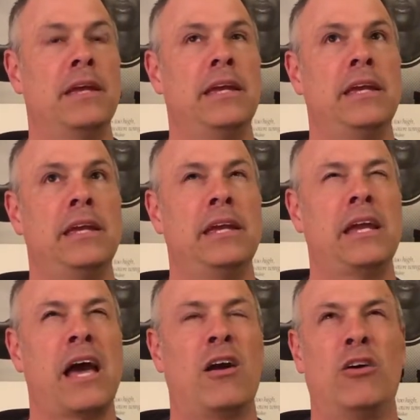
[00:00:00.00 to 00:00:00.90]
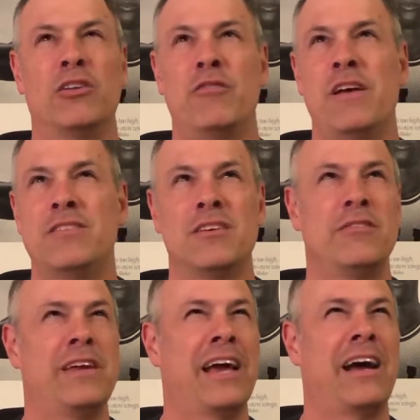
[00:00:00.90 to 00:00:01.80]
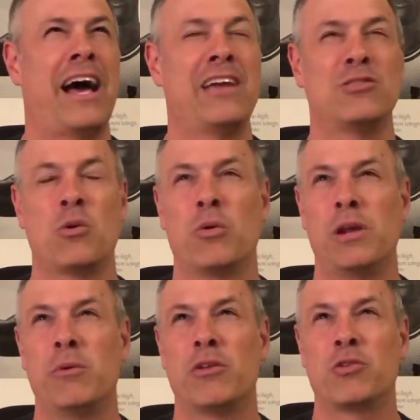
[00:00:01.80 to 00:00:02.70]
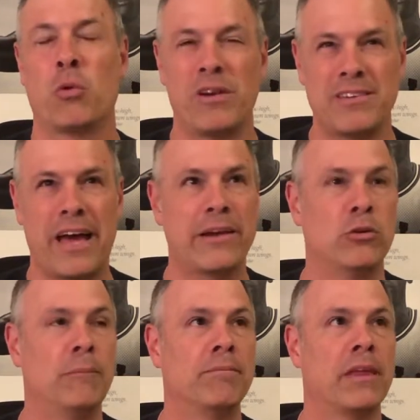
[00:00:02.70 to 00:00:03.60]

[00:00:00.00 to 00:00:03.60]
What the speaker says: He had all defensive. He had a high score. He won the scoring title.